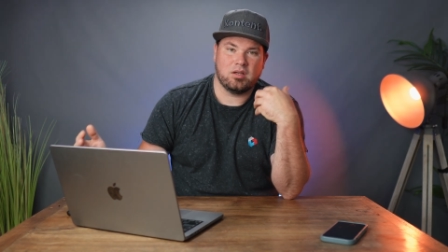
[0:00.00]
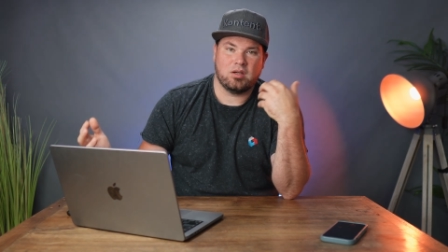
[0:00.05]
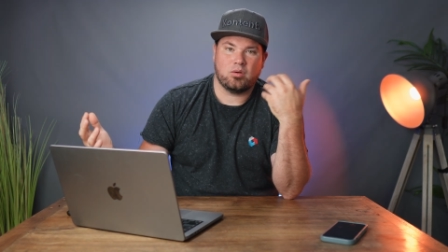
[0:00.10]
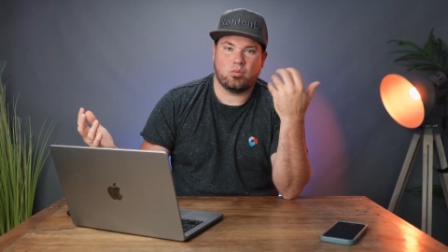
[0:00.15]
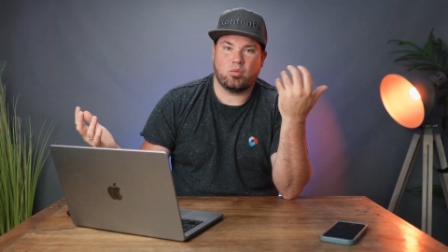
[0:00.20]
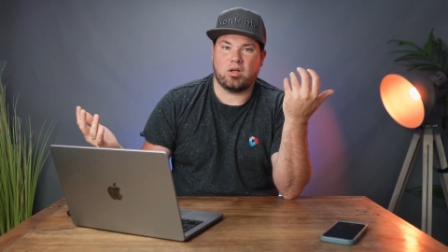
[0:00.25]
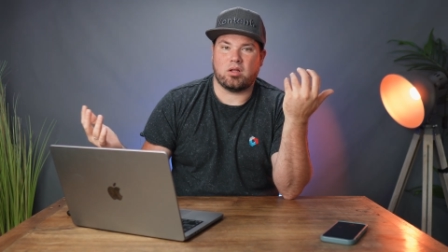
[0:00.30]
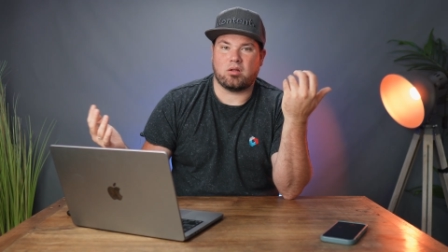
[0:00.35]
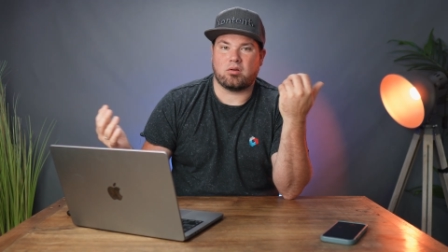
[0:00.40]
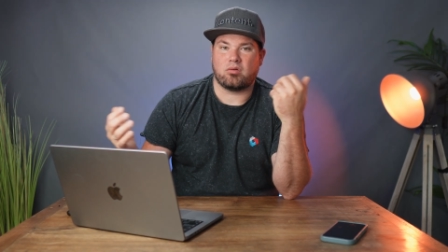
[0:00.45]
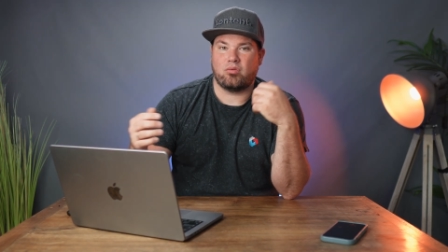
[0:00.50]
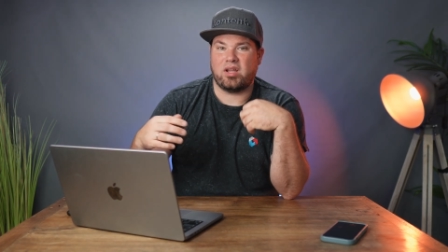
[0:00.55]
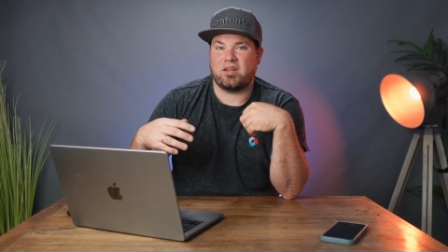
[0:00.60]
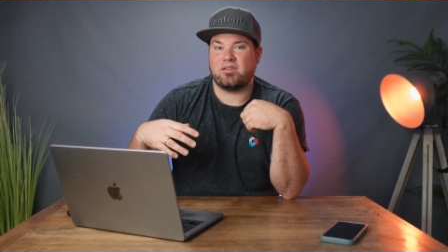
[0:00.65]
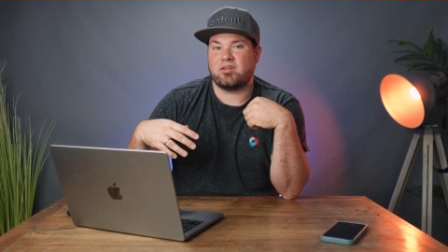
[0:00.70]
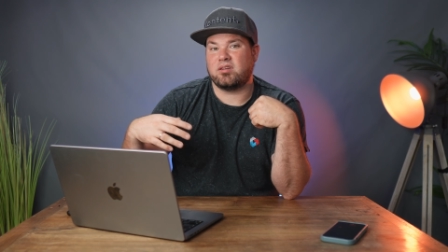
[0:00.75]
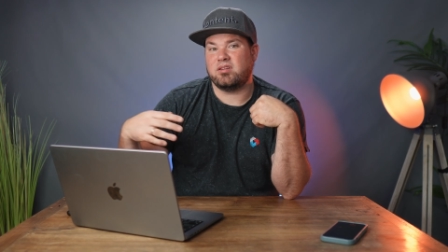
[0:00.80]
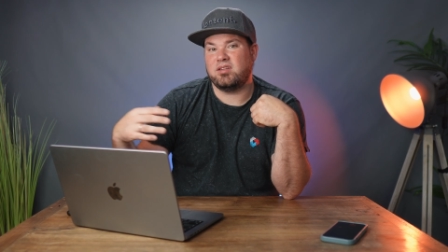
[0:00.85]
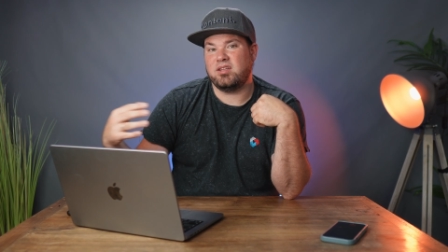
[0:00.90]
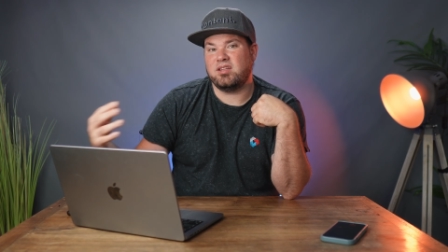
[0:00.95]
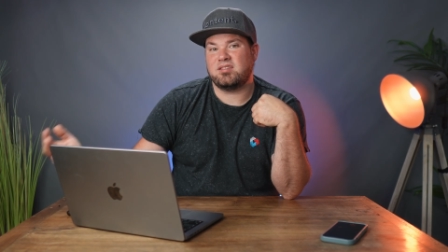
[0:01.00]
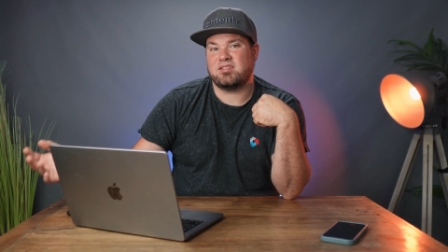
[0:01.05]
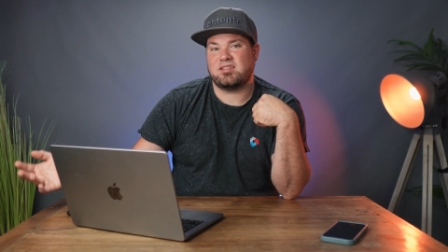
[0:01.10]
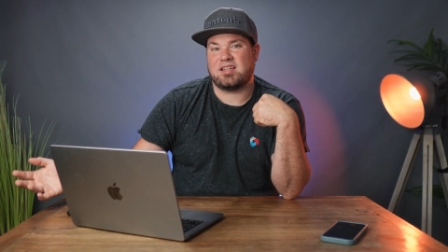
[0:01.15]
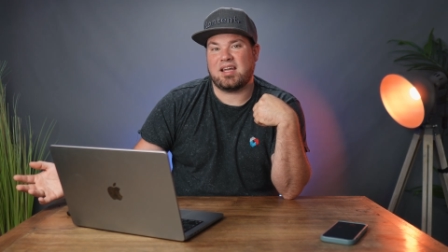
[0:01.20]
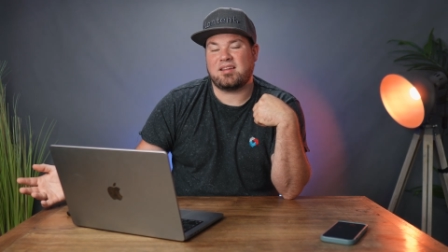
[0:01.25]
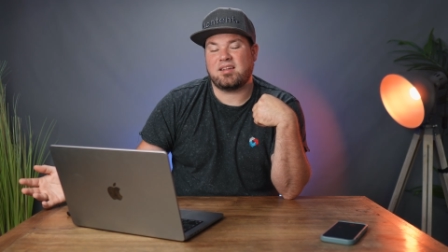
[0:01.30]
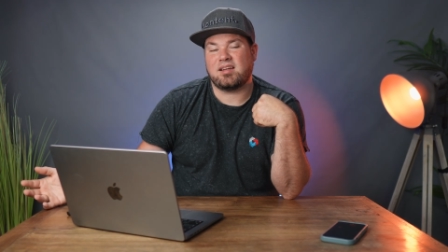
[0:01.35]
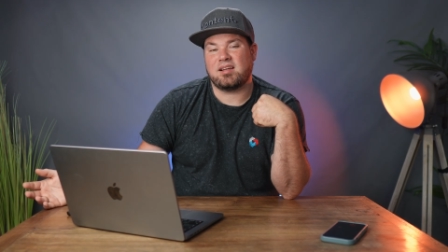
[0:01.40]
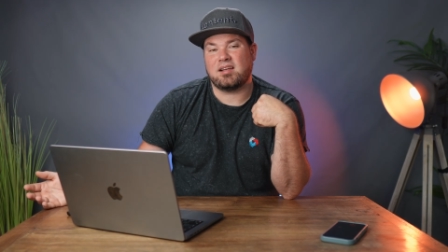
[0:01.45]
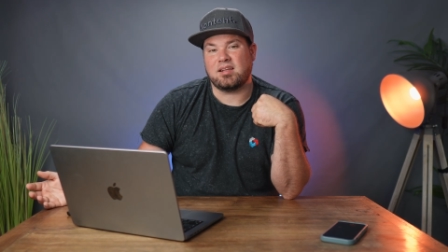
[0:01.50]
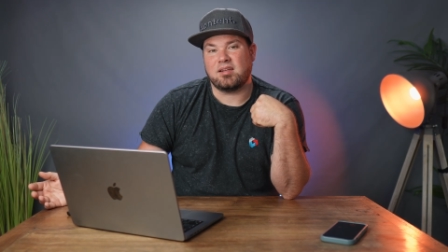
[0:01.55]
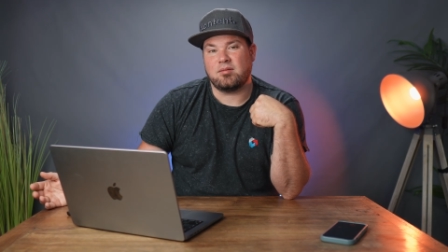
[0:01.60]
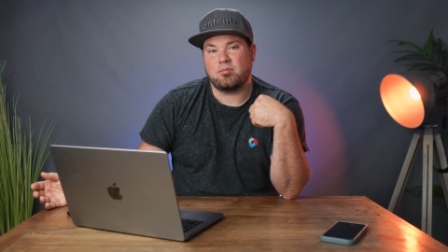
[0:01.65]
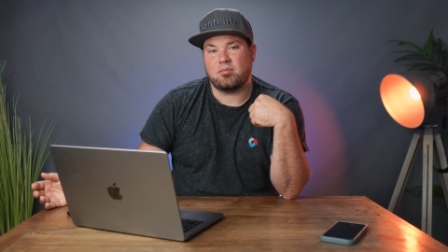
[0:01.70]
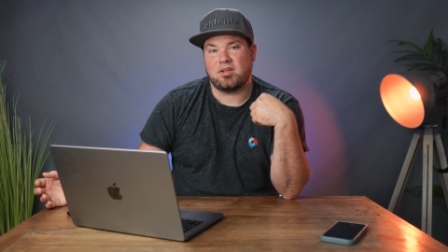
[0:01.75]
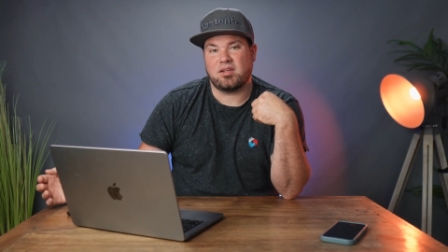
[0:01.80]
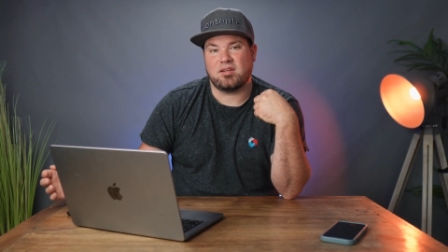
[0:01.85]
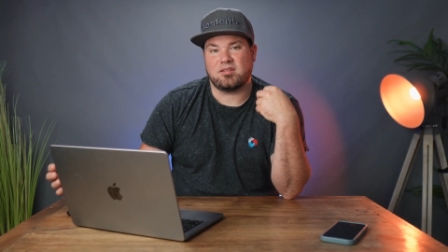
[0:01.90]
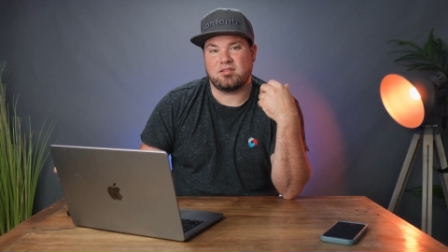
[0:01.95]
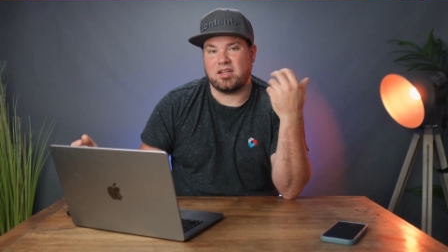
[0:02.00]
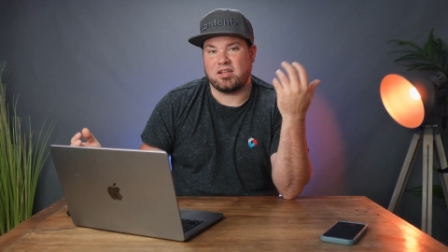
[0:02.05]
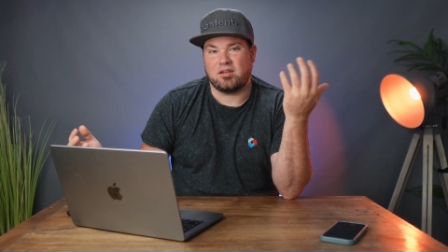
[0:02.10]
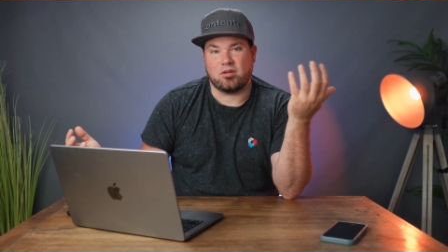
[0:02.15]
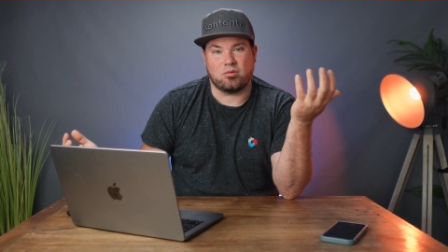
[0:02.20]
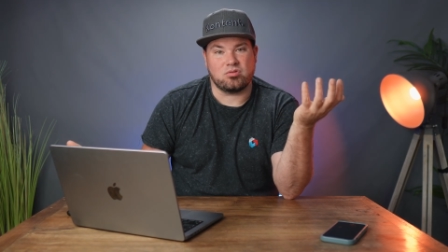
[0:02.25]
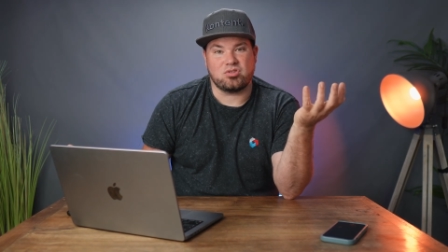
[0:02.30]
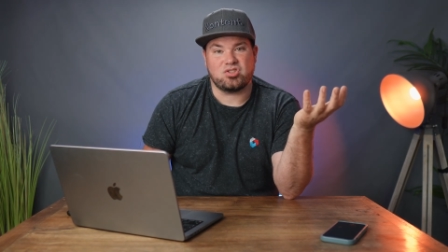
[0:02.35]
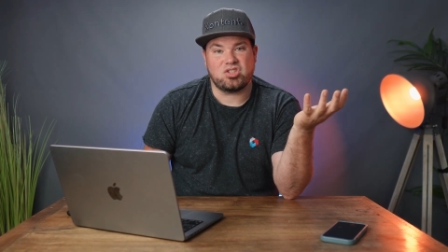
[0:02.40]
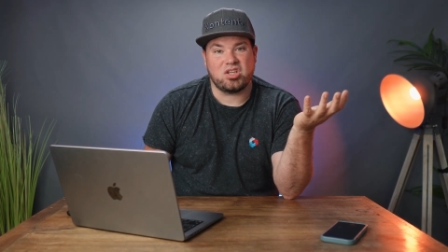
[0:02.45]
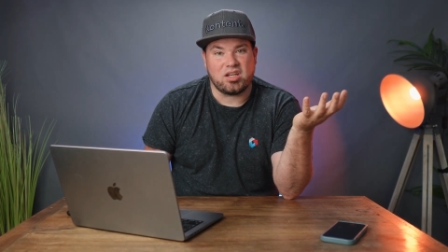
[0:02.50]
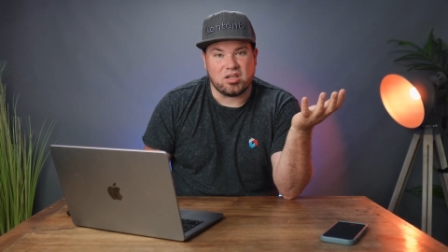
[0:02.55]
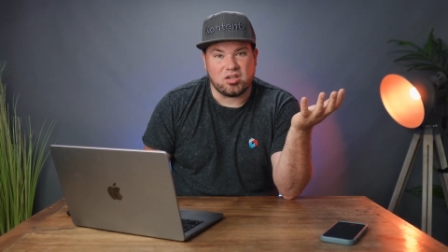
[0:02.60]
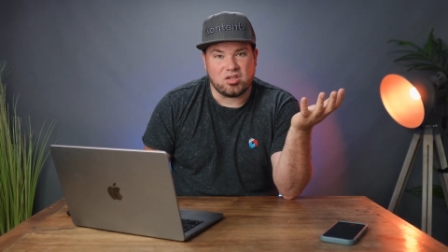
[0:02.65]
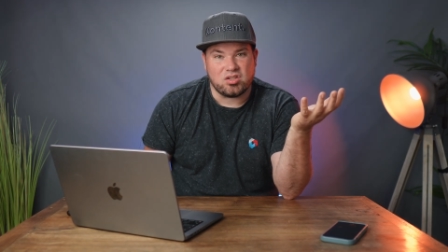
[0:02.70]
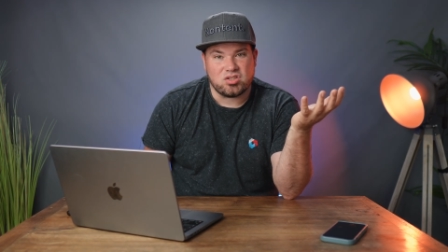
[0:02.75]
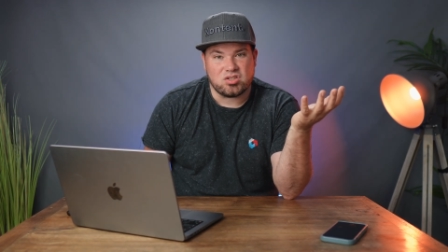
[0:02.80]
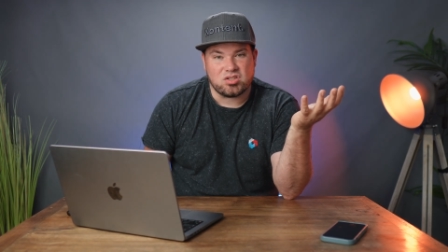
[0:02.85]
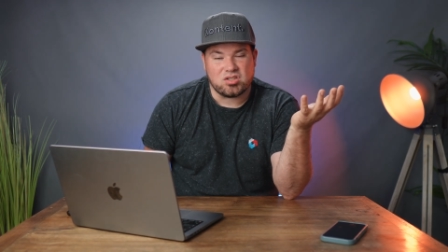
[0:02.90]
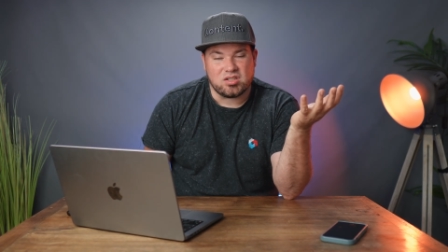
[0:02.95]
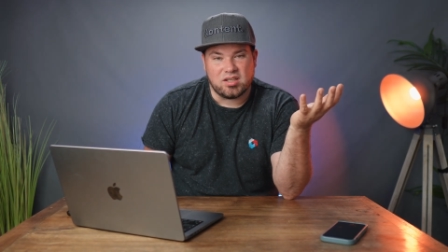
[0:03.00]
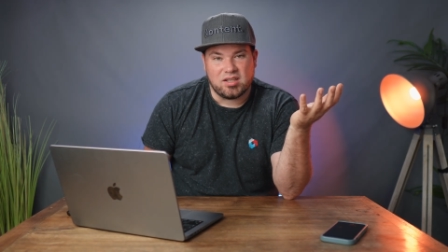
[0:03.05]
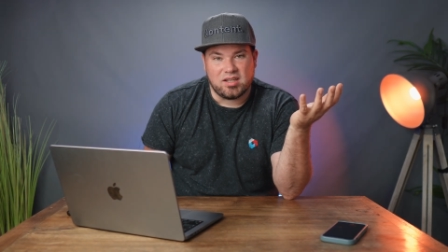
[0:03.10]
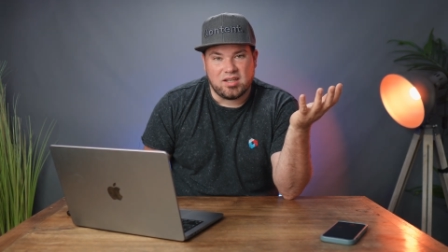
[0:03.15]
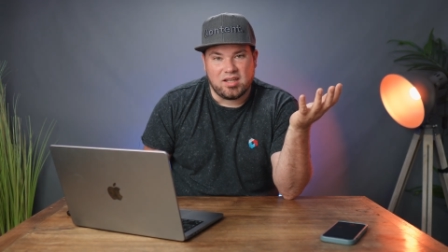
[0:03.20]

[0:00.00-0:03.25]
Well, render these statically because they don't change